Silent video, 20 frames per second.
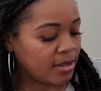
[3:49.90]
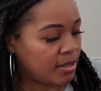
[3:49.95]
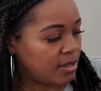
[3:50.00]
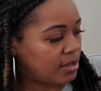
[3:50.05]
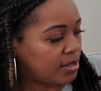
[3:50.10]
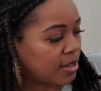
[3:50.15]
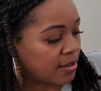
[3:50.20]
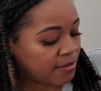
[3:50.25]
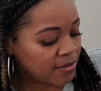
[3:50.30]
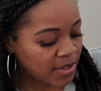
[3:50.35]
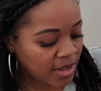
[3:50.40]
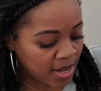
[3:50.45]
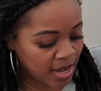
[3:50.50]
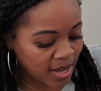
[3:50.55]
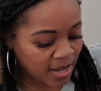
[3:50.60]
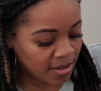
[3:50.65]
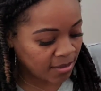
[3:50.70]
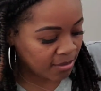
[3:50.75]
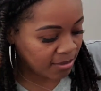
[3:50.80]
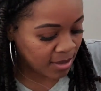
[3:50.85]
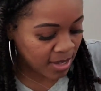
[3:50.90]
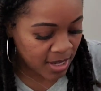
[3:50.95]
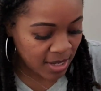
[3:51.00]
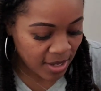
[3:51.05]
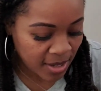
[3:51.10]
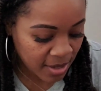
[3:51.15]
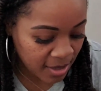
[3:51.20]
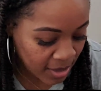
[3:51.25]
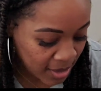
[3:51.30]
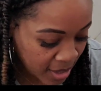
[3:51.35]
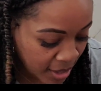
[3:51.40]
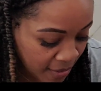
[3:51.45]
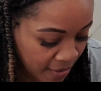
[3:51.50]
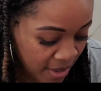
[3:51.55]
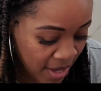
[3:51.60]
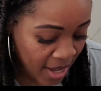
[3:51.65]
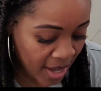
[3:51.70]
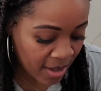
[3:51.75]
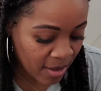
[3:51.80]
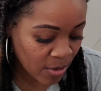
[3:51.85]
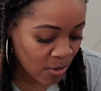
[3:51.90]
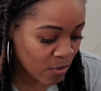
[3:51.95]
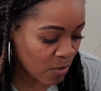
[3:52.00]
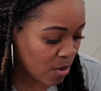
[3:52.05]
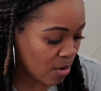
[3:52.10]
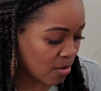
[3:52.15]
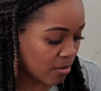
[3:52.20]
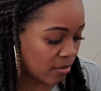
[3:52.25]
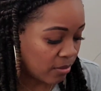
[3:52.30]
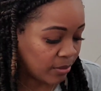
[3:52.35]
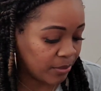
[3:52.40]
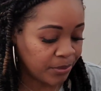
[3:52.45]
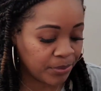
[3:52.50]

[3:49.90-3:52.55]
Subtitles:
stuff that I don't need, stuff that I don't want.